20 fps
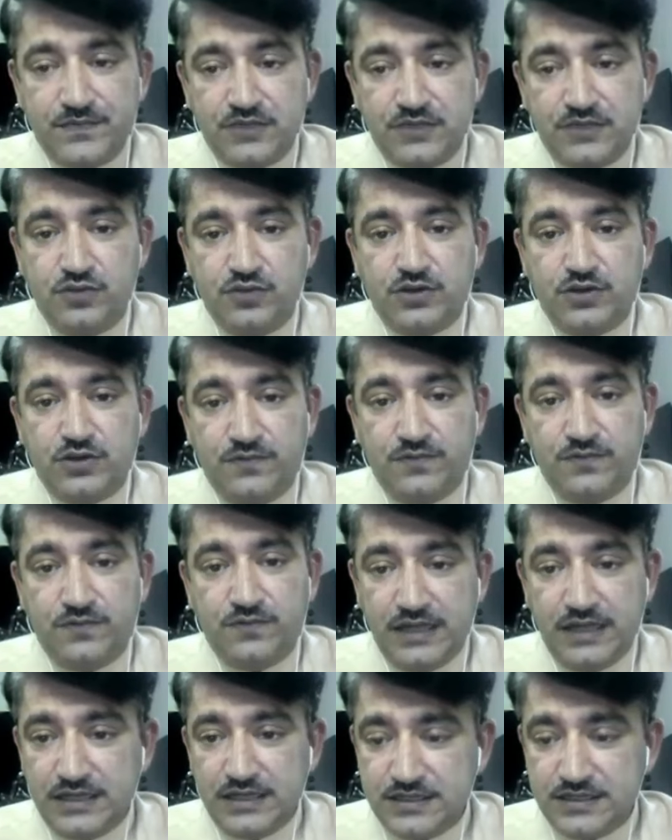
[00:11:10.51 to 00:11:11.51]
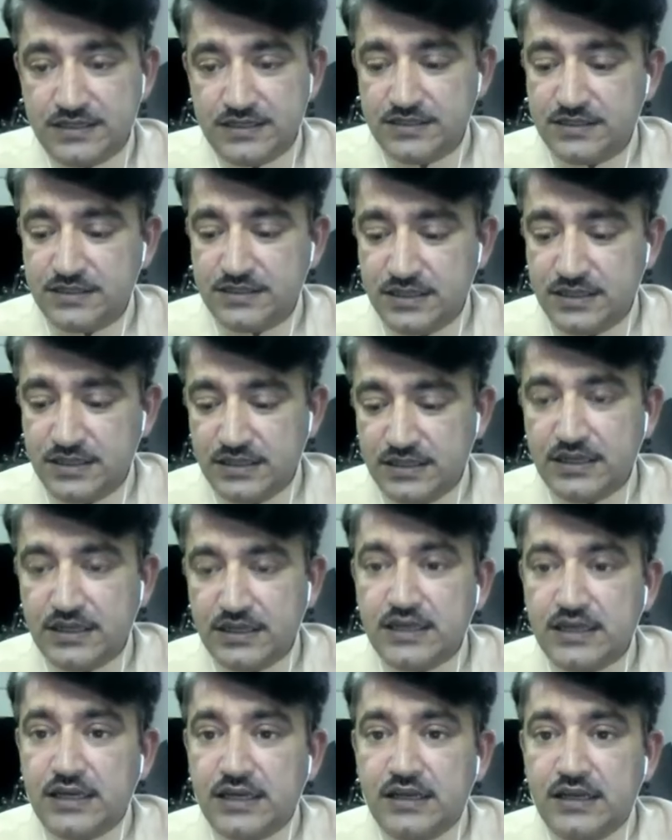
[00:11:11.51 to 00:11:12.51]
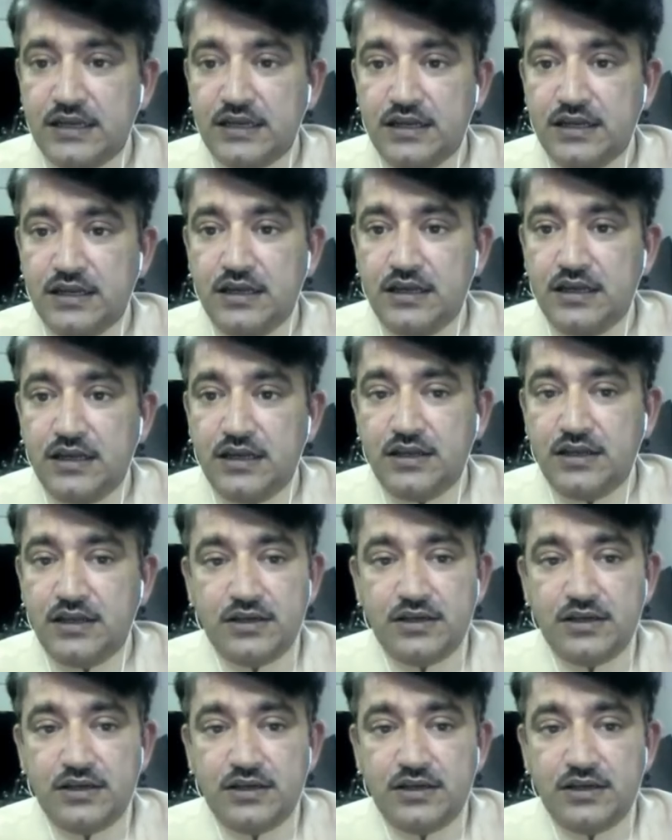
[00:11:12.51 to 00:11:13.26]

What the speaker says: geomorphic analysis. Now